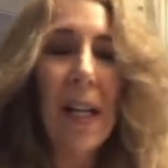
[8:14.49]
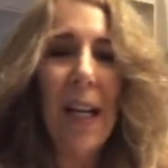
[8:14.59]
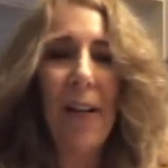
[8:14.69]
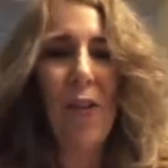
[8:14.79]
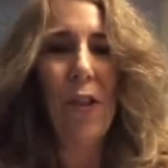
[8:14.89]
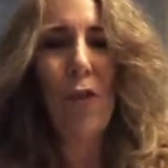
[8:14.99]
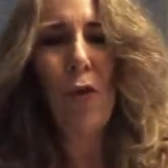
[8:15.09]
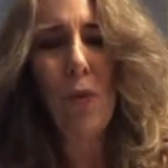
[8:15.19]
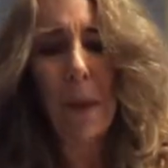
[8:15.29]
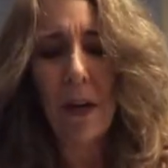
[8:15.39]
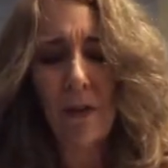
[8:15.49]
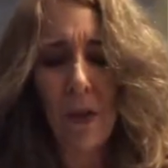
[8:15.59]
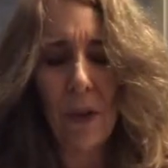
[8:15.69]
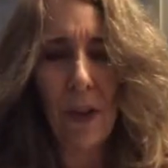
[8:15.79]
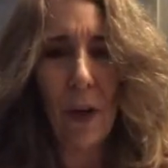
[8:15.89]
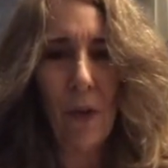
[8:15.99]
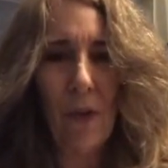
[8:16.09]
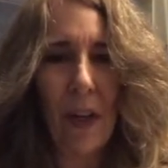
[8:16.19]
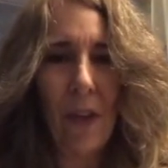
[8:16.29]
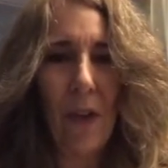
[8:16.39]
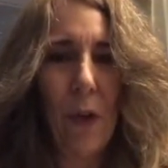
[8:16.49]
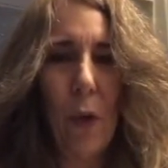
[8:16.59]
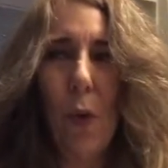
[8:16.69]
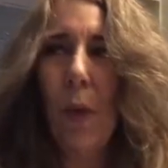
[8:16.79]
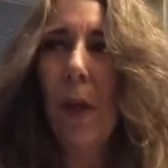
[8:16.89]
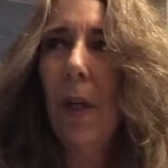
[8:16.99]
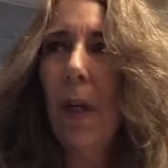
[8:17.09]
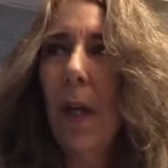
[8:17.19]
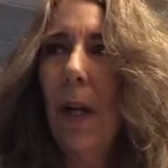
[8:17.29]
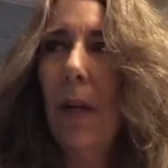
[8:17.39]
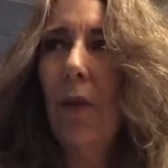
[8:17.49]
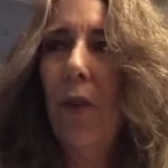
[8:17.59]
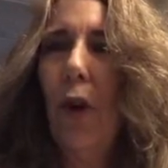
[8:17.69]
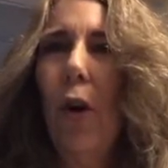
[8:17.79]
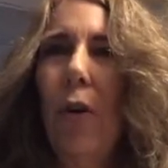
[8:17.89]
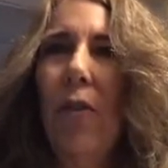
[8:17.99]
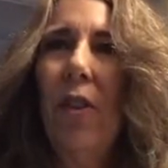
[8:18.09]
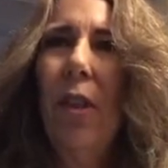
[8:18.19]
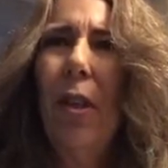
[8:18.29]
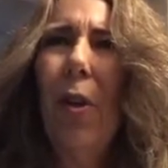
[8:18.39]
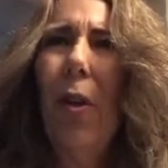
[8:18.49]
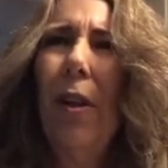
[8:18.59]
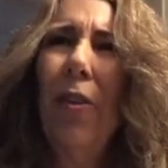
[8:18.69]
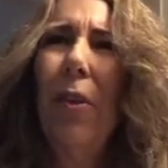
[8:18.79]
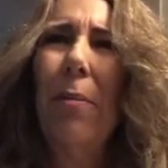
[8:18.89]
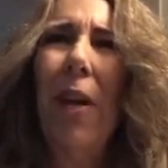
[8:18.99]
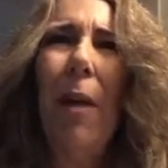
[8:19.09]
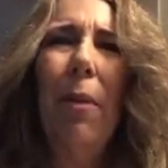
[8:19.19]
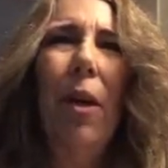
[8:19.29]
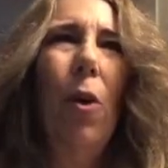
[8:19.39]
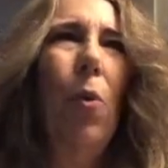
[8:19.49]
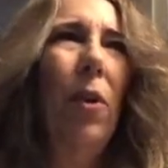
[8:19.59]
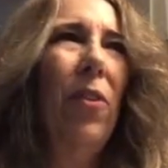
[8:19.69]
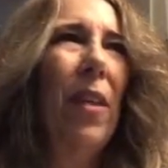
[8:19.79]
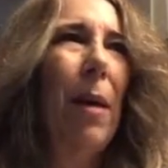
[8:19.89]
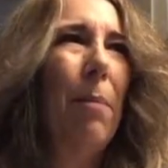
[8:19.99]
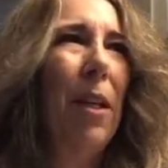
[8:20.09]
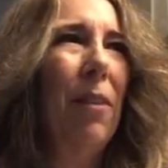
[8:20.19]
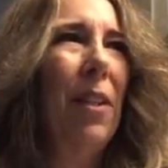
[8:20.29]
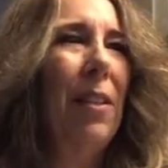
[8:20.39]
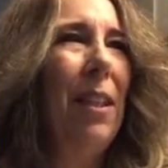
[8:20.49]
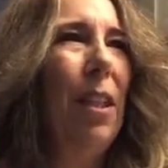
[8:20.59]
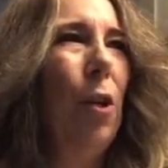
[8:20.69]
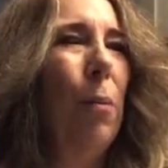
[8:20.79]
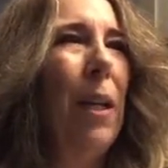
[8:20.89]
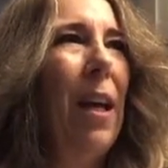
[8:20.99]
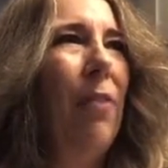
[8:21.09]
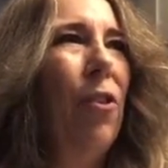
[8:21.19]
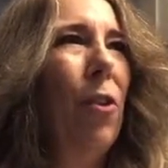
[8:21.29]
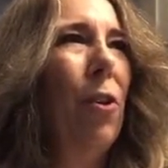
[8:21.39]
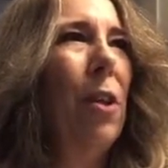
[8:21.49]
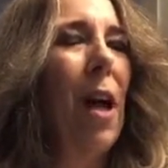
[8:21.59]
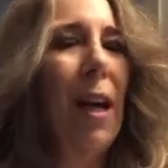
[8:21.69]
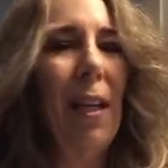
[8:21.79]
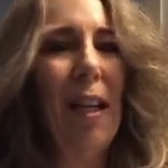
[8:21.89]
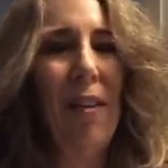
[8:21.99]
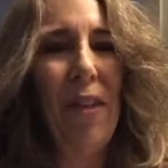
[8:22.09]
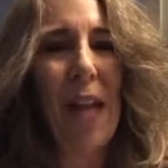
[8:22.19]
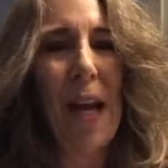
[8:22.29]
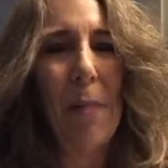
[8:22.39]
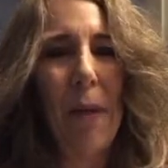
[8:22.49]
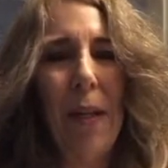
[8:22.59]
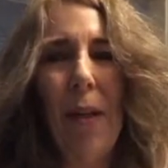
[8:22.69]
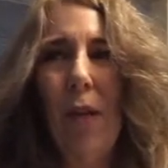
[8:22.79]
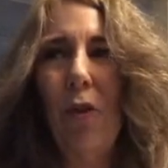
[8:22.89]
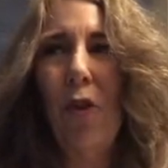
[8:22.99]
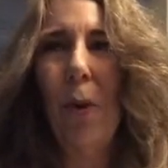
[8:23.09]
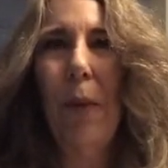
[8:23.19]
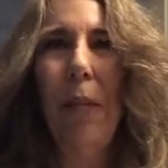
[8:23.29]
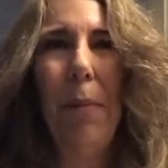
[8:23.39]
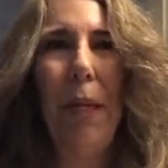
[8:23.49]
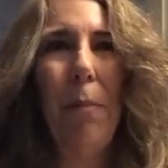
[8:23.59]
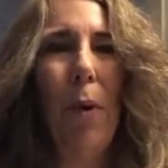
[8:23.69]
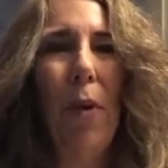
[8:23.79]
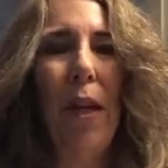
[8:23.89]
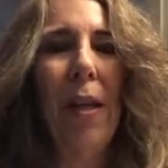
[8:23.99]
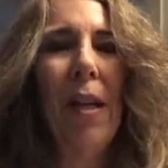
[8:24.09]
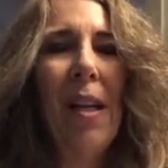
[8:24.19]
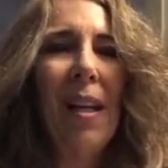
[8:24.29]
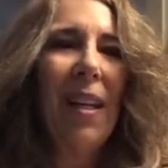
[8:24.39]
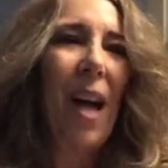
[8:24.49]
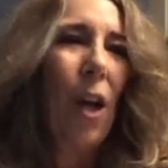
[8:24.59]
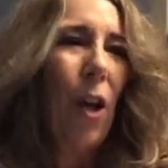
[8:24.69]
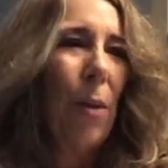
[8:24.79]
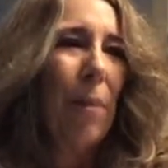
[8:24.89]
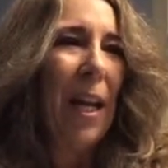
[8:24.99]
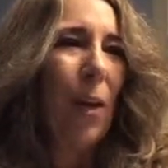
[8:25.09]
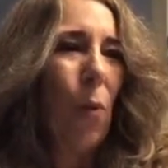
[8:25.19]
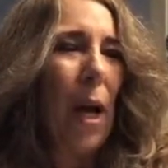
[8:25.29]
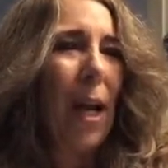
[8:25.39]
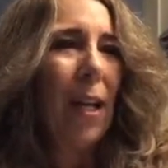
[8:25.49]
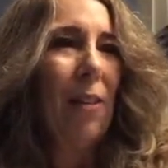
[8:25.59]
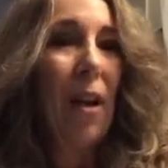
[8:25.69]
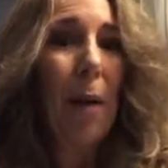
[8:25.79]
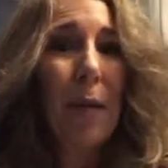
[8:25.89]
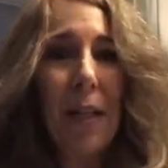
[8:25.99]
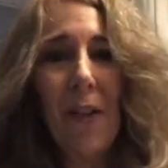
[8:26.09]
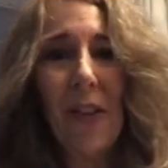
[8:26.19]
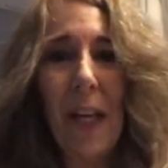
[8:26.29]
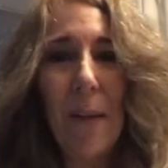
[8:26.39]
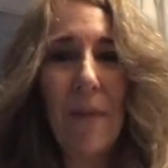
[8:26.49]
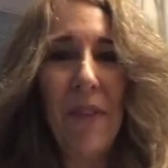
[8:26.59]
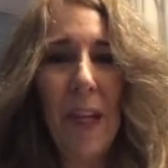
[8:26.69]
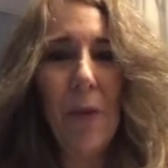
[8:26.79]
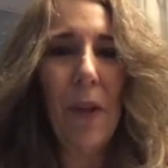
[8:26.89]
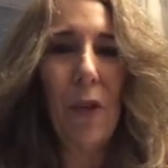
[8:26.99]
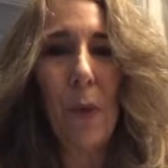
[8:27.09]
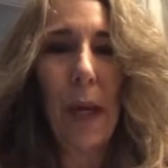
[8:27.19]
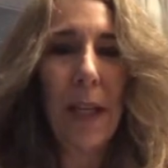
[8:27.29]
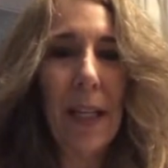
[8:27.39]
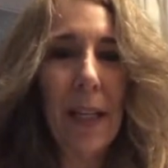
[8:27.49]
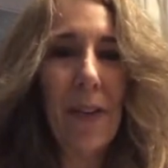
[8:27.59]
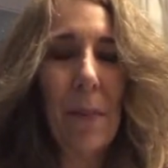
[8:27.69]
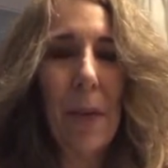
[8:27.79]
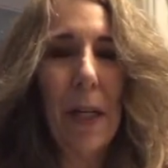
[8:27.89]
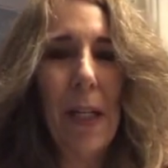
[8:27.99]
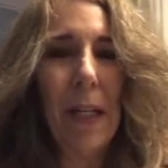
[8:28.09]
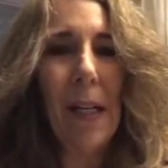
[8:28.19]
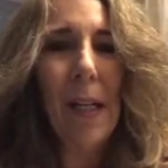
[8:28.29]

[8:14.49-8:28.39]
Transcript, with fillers: It's disrespectful to those of us who uh, served. You know, some time ago wasn't that big of a deal, but after 9 11 happened, and there's so many people that got on the bandwagon of, I'm going to say I'm a veteran so I can get some money.